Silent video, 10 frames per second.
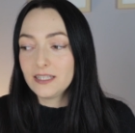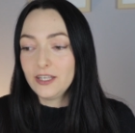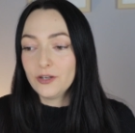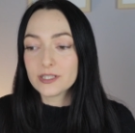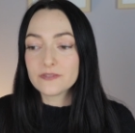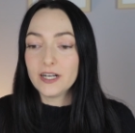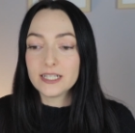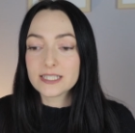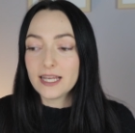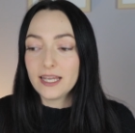you know, as far
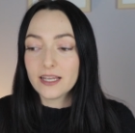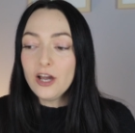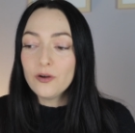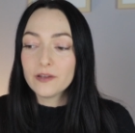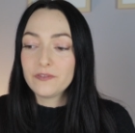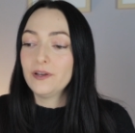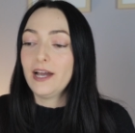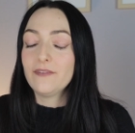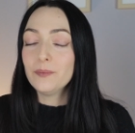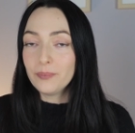as like, oh, if you
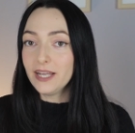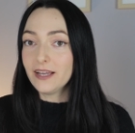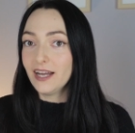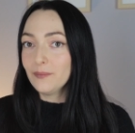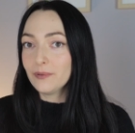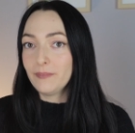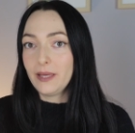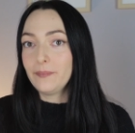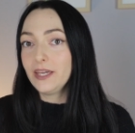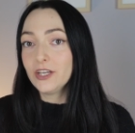have a breakup,
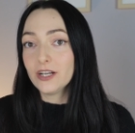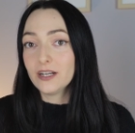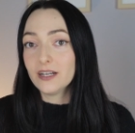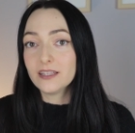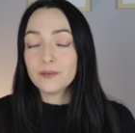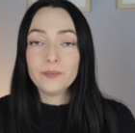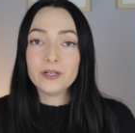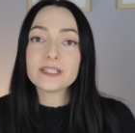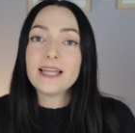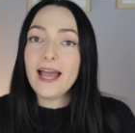maybe you're a little bit
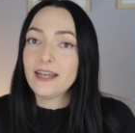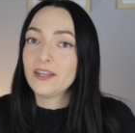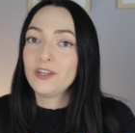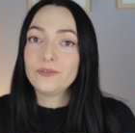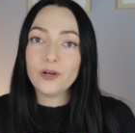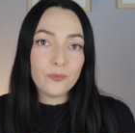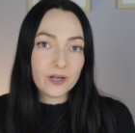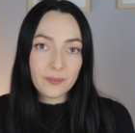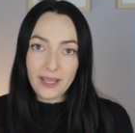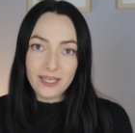more sad and you don't
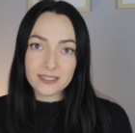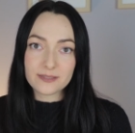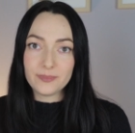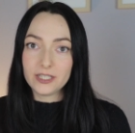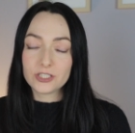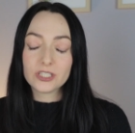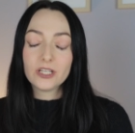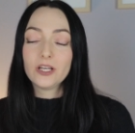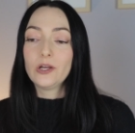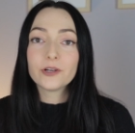want to paint as much.
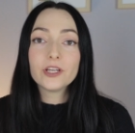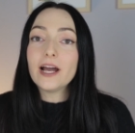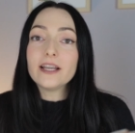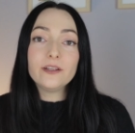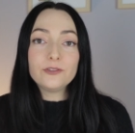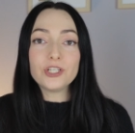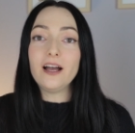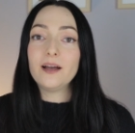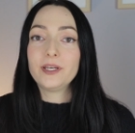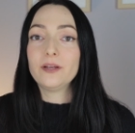Or you got a new
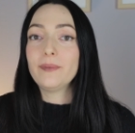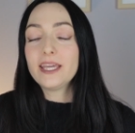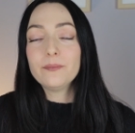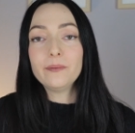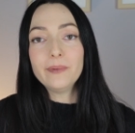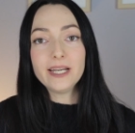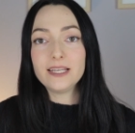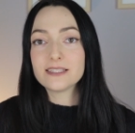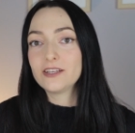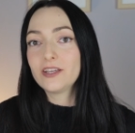job and you're making more
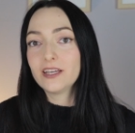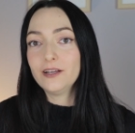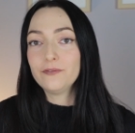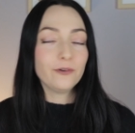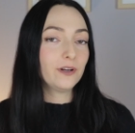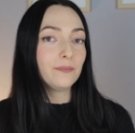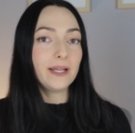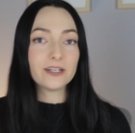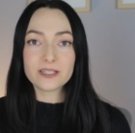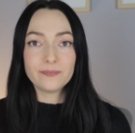money so you can afford
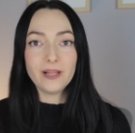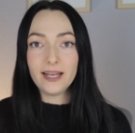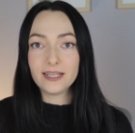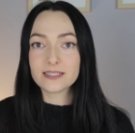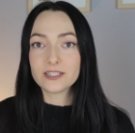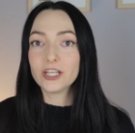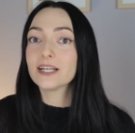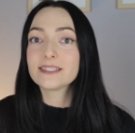better supplies. So you're